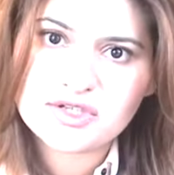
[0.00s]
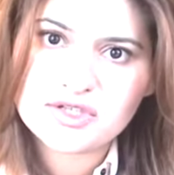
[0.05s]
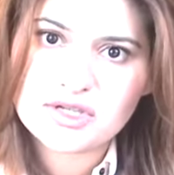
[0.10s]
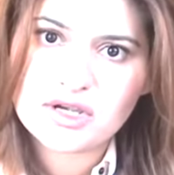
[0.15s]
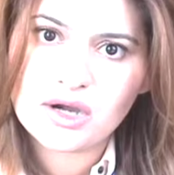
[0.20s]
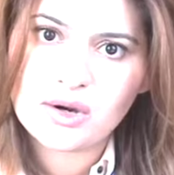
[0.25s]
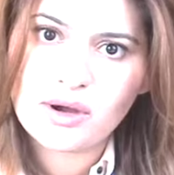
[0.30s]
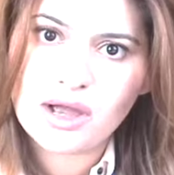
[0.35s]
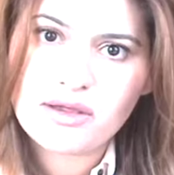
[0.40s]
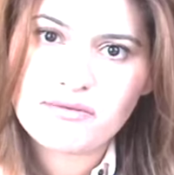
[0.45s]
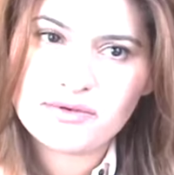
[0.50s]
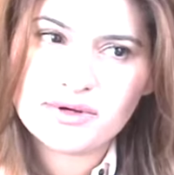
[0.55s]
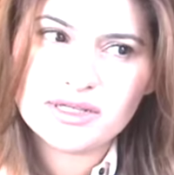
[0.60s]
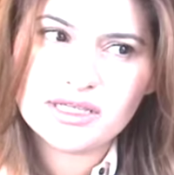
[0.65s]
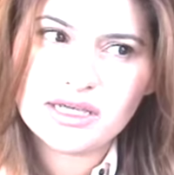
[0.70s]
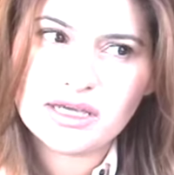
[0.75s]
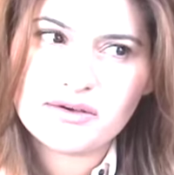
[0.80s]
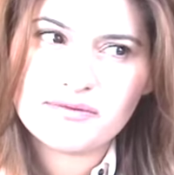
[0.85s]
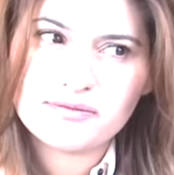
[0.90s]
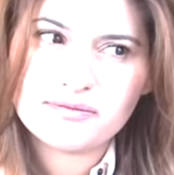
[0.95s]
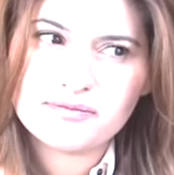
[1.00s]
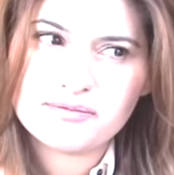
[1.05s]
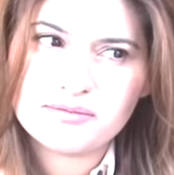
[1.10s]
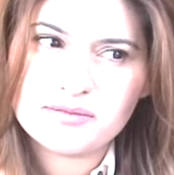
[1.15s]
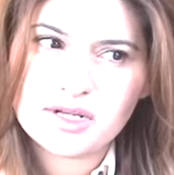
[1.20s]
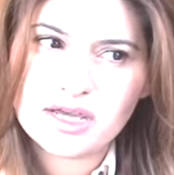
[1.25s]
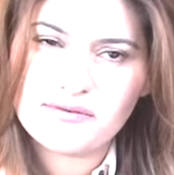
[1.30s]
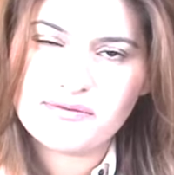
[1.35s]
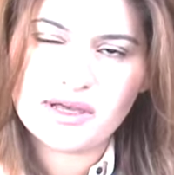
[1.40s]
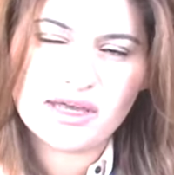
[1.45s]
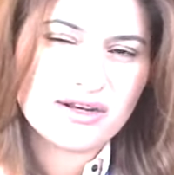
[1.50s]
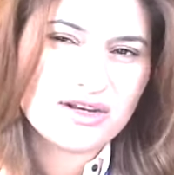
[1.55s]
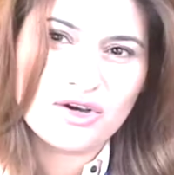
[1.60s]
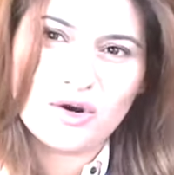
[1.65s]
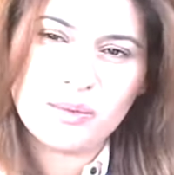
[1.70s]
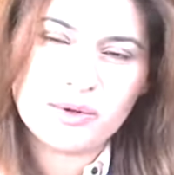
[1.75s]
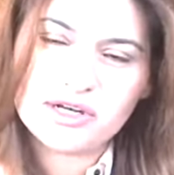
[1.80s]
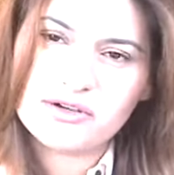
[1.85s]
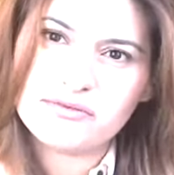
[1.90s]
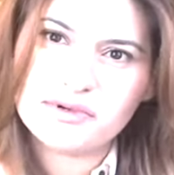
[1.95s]
So I really have, have had
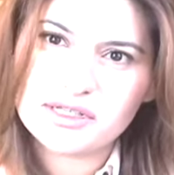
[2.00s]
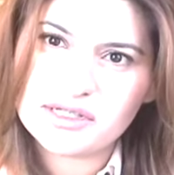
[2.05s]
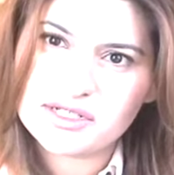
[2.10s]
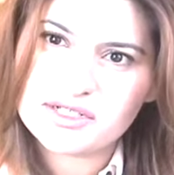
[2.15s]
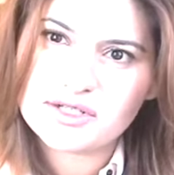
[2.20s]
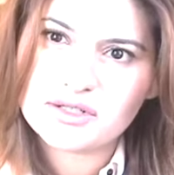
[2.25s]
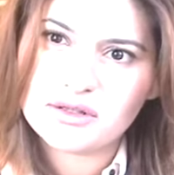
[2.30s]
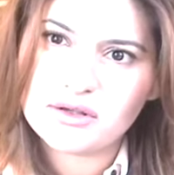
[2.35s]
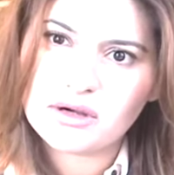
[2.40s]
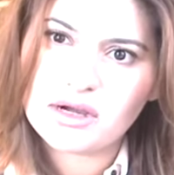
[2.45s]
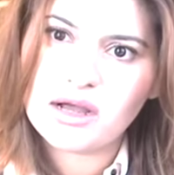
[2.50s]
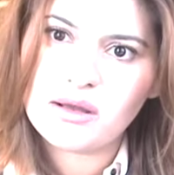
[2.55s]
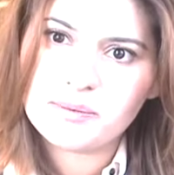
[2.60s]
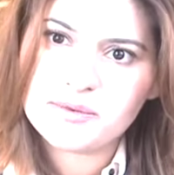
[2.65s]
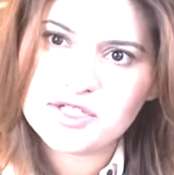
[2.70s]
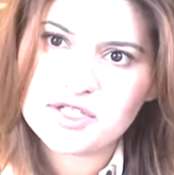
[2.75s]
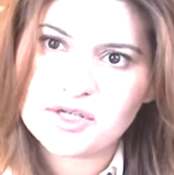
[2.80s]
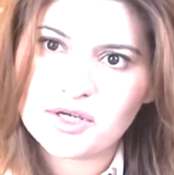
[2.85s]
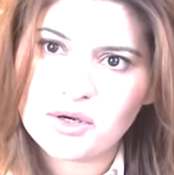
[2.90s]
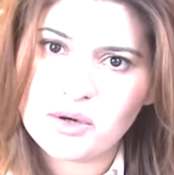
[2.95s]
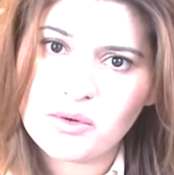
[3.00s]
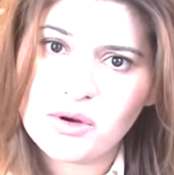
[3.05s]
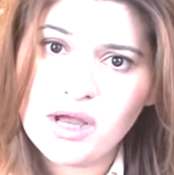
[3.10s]
nobody really to look up to.